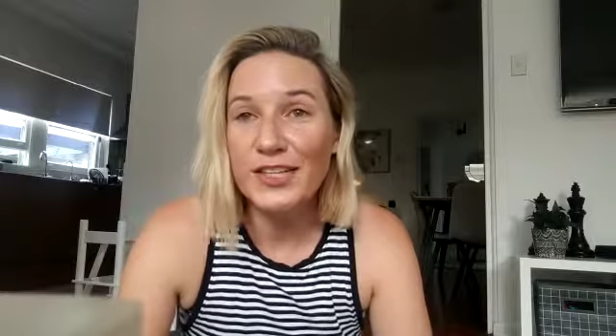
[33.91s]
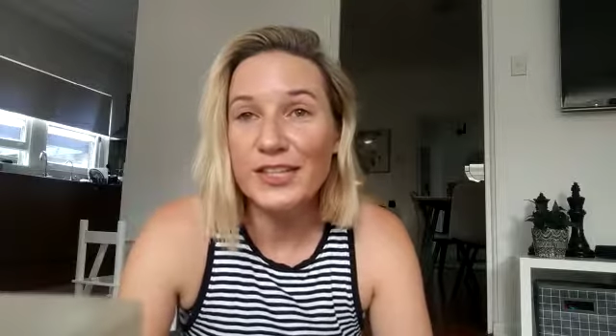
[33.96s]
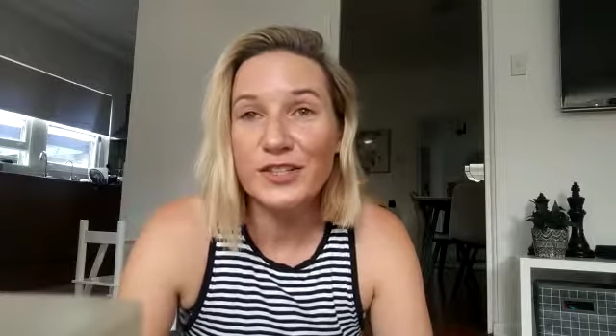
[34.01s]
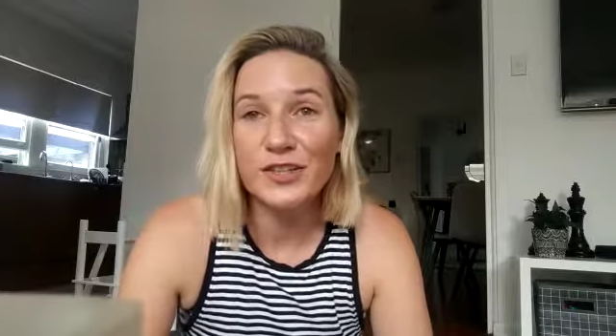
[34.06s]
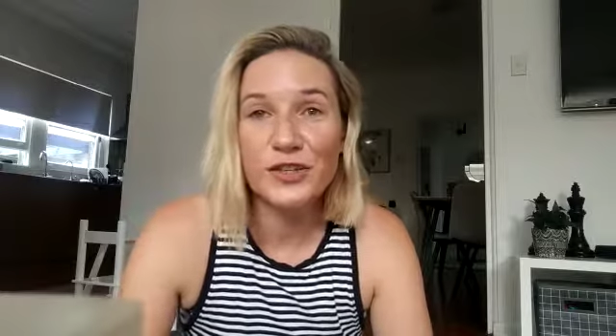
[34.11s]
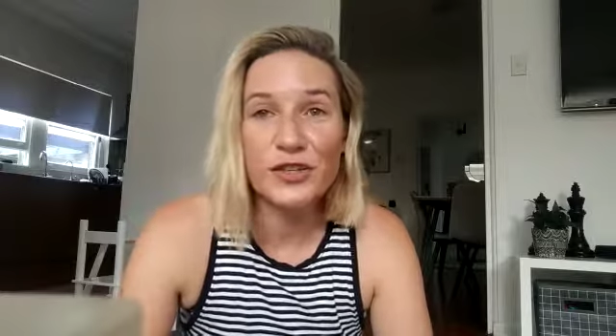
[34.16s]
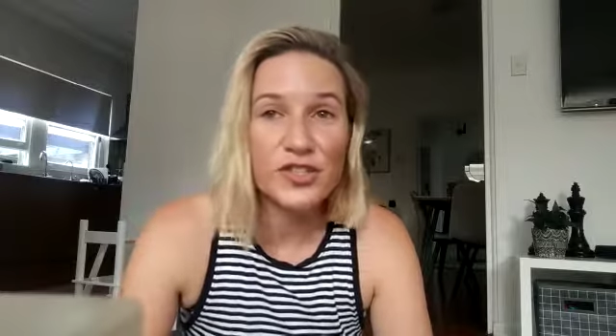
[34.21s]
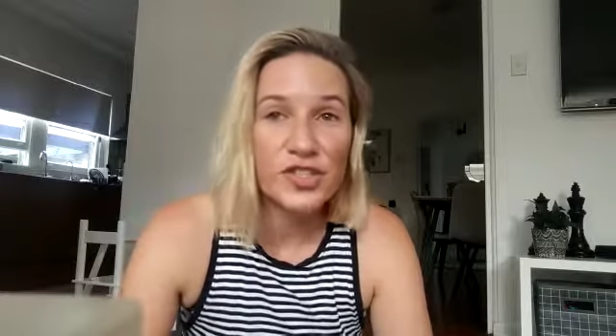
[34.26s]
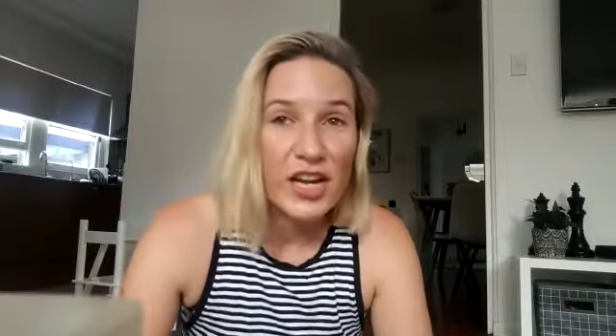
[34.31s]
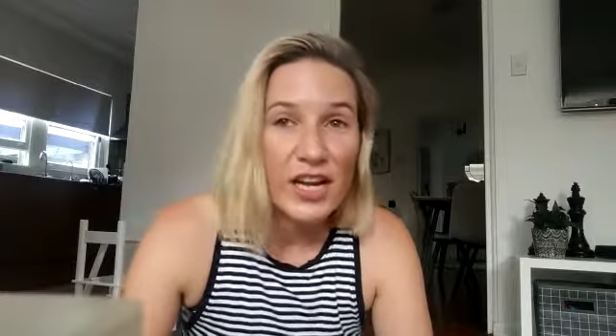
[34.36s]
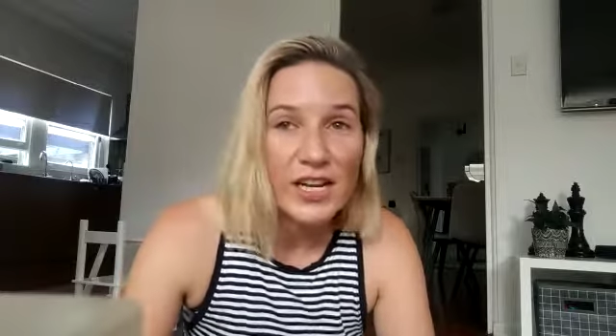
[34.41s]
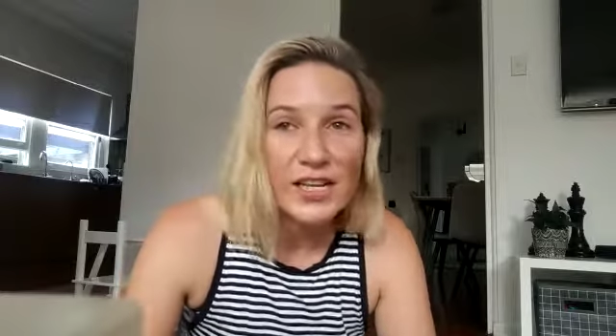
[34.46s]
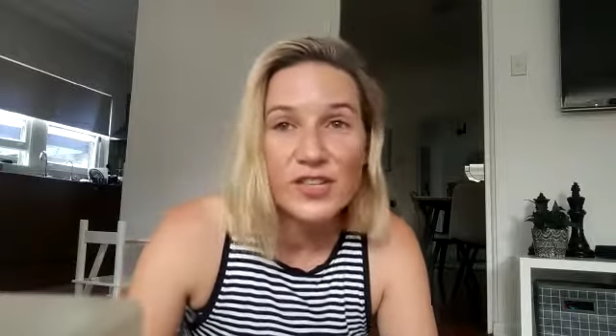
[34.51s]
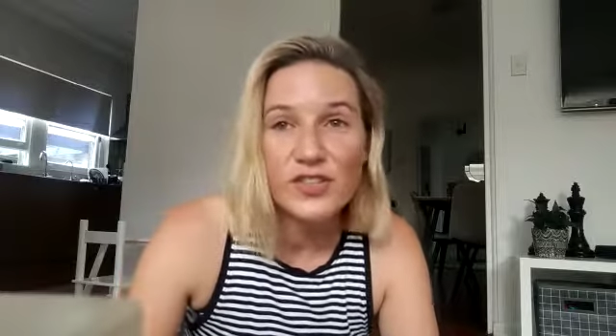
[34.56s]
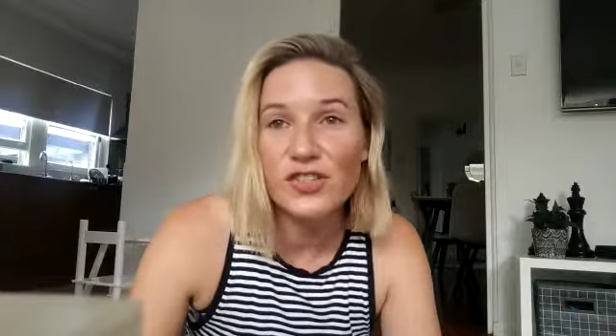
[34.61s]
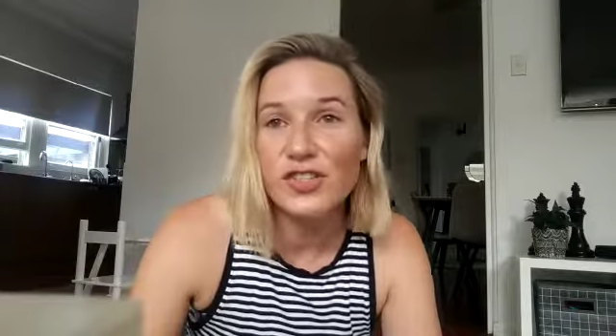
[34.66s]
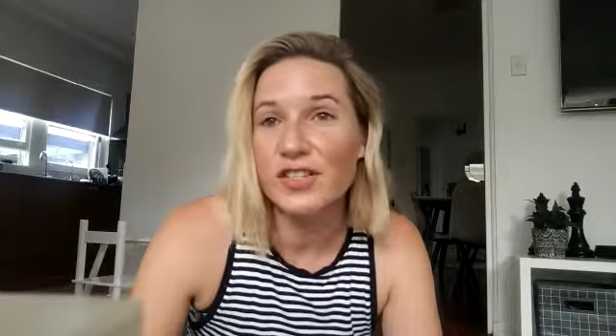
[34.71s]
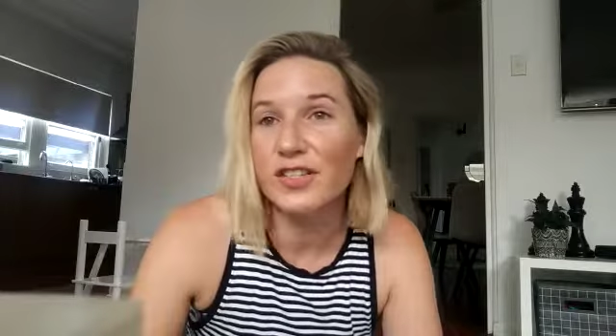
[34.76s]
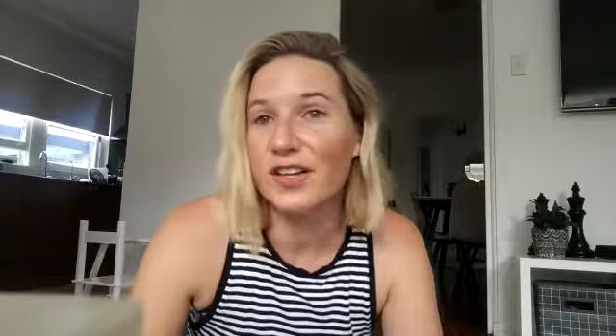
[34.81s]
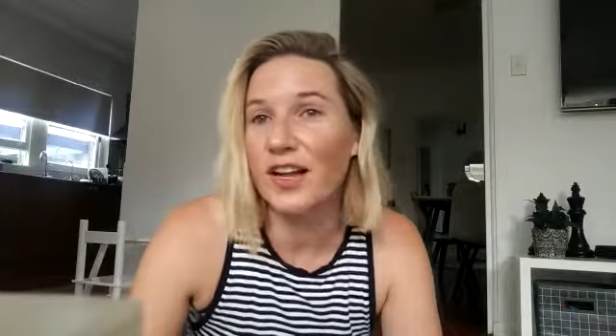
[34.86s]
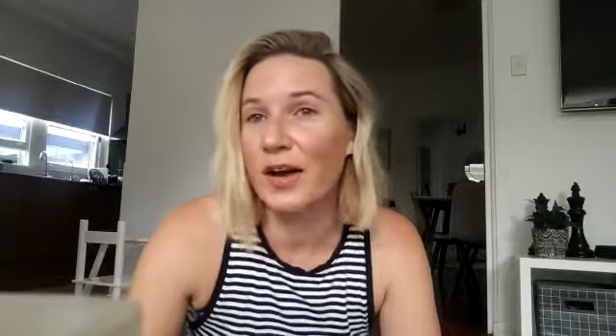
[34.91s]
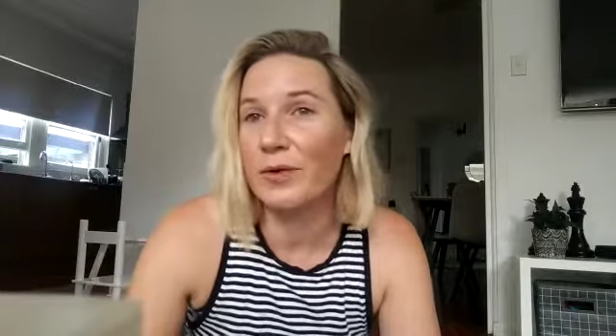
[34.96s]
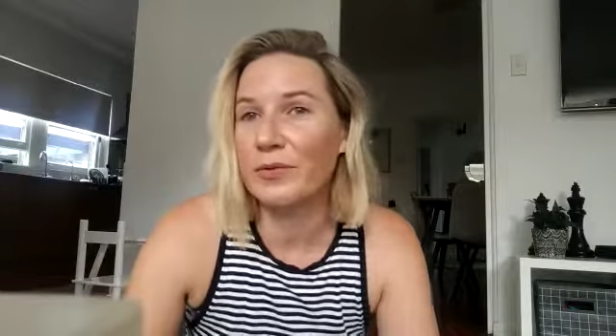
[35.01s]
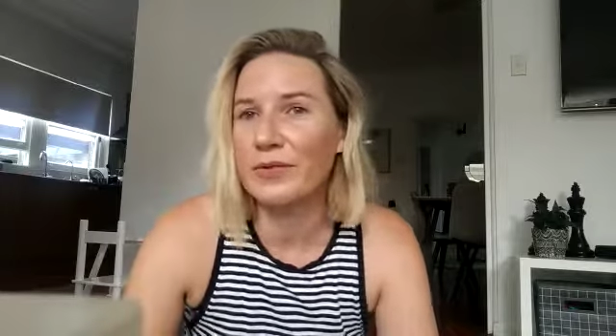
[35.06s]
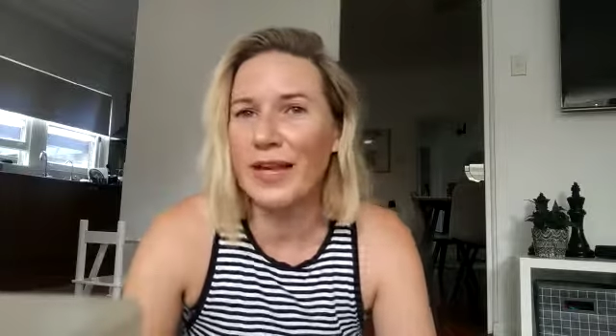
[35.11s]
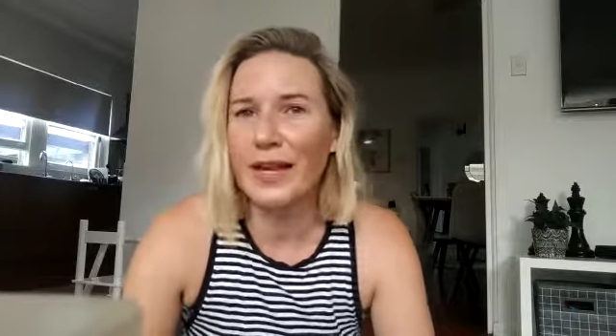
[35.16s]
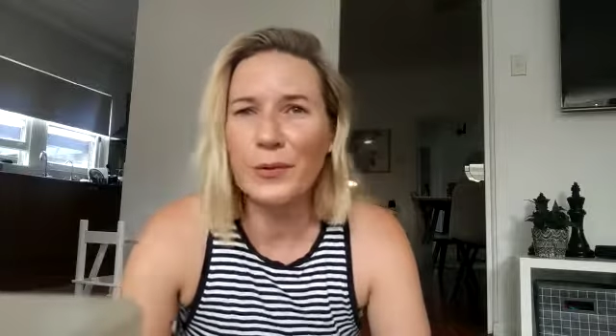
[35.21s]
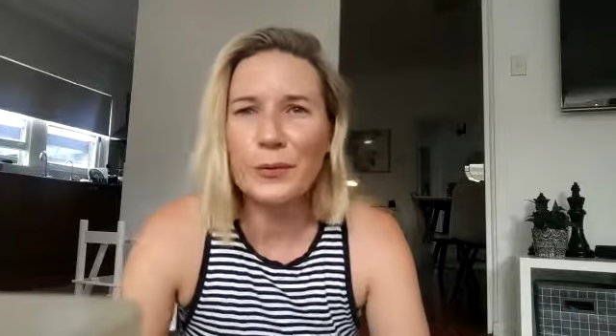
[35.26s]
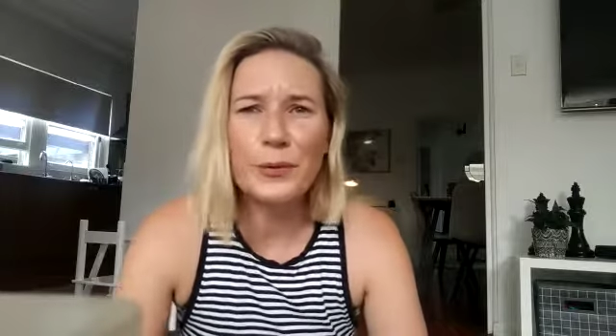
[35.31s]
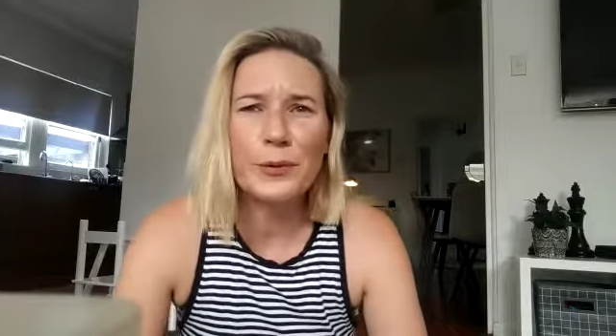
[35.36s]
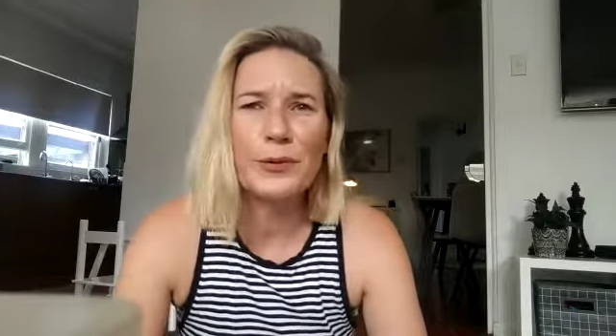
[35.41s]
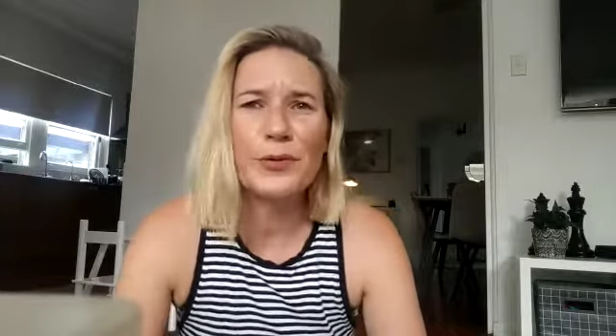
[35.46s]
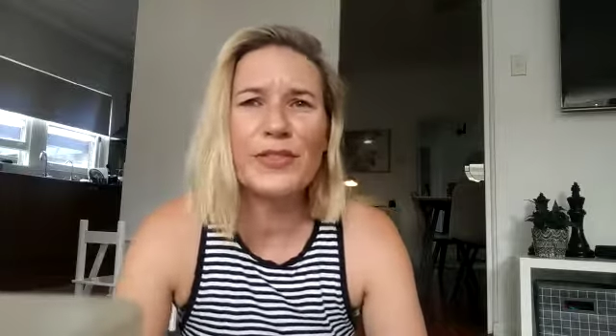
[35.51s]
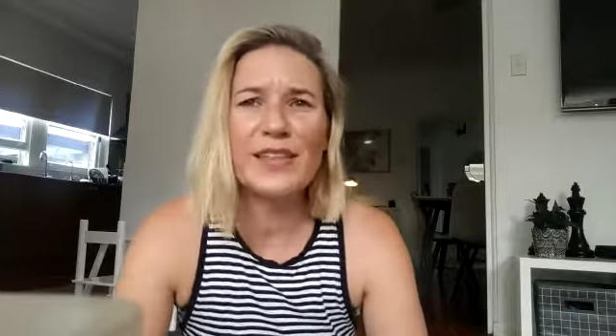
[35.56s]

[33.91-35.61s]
and non-judged, and I was like, well,